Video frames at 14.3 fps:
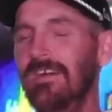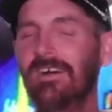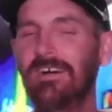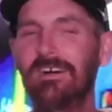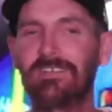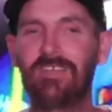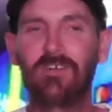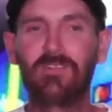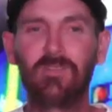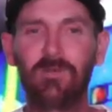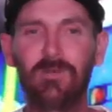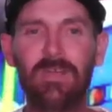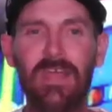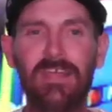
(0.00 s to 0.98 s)
talk a
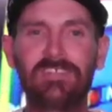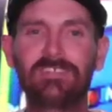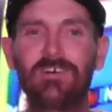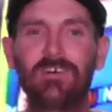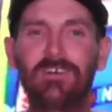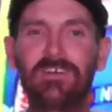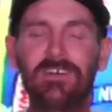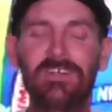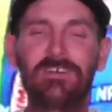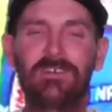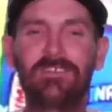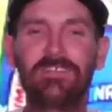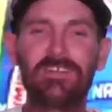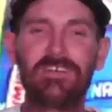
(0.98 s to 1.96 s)
little NASCAR
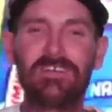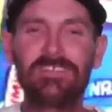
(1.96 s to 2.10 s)
here and there.